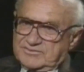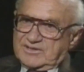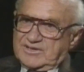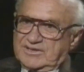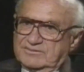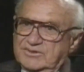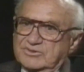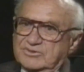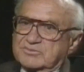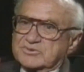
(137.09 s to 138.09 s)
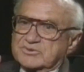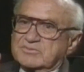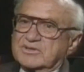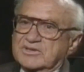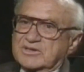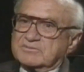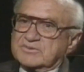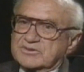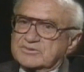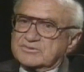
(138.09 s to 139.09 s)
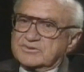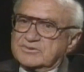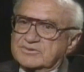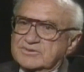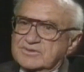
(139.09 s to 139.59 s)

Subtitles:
to have an enormous amount of government control,